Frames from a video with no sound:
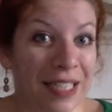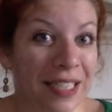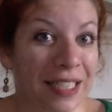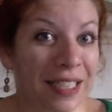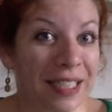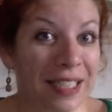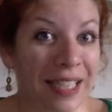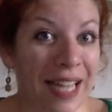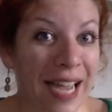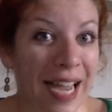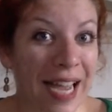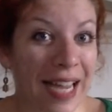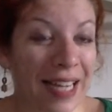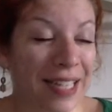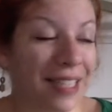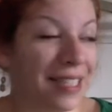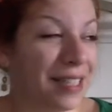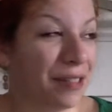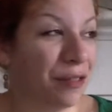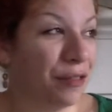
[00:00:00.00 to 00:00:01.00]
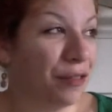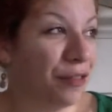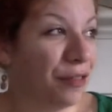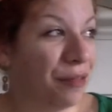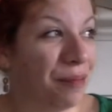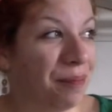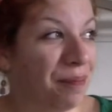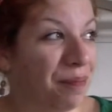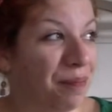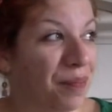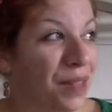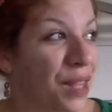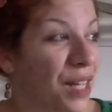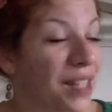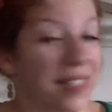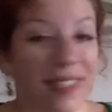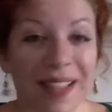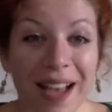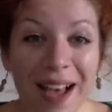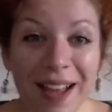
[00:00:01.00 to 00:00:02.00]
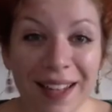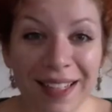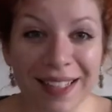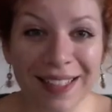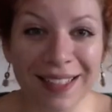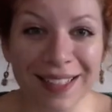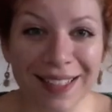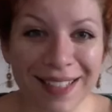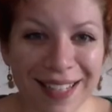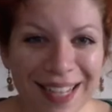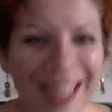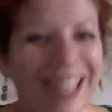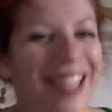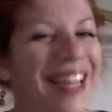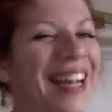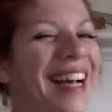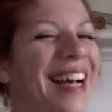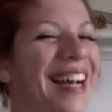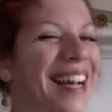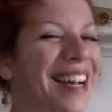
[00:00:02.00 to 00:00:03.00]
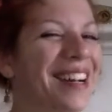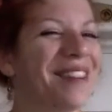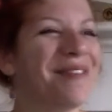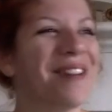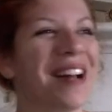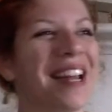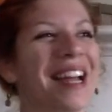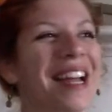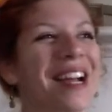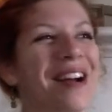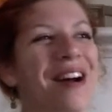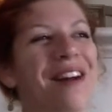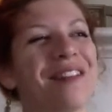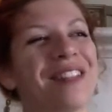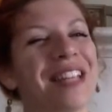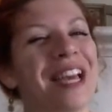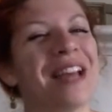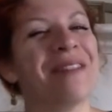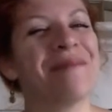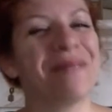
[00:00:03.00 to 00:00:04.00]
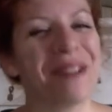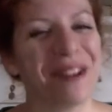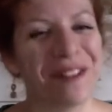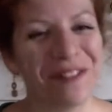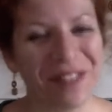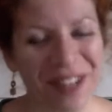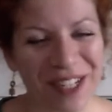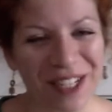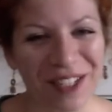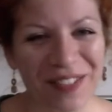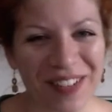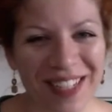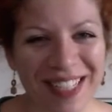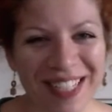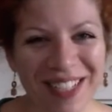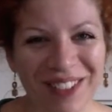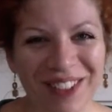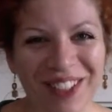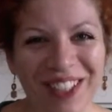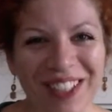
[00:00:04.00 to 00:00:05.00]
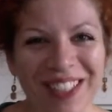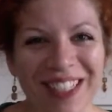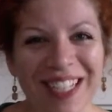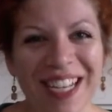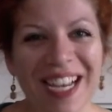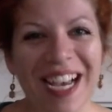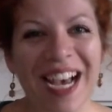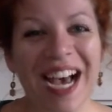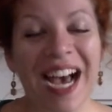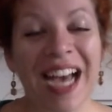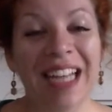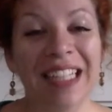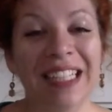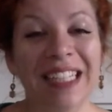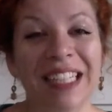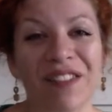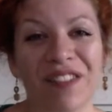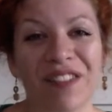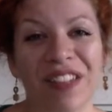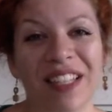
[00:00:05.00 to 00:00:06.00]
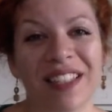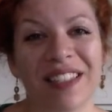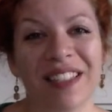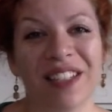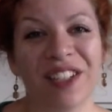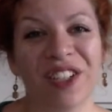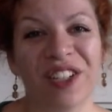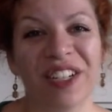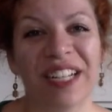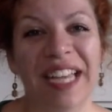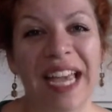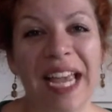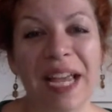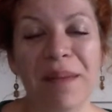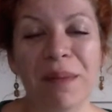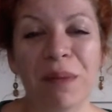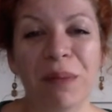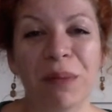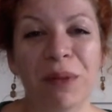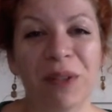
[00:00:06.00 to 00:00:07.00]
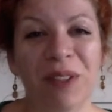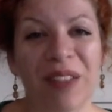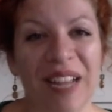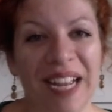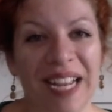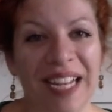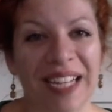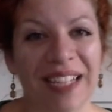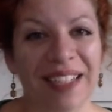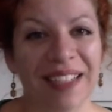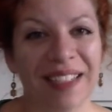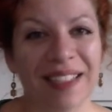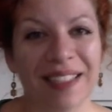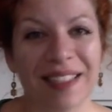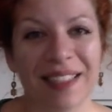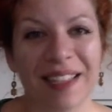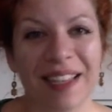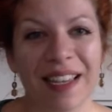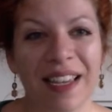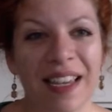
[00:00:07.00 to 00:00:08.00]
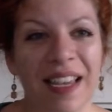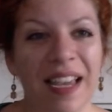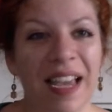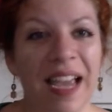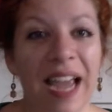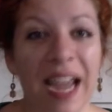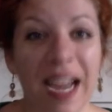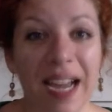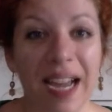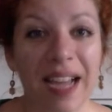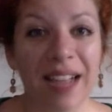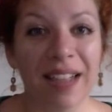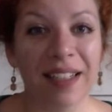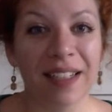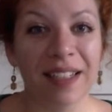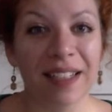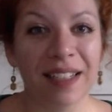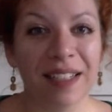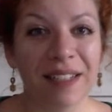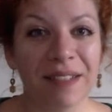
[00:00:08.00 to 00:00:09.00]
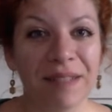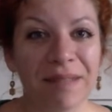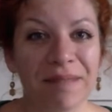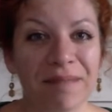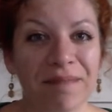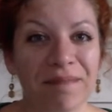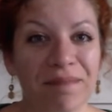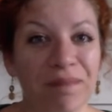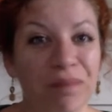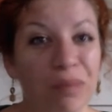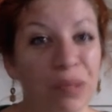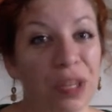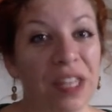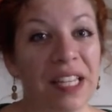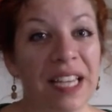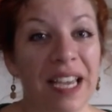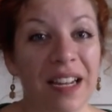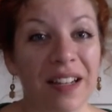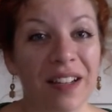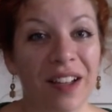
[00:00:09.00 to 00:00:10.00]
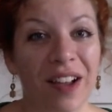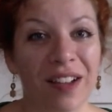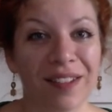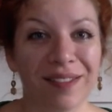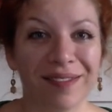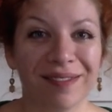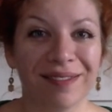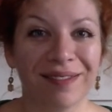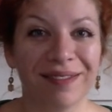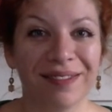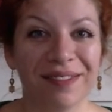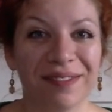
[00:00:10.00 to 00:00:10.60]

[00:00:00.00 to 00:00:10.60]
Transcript: land of the Scotland, while I go off to Edinburgh Fringe Festival, I leave this in your capable hands and put the kettle on.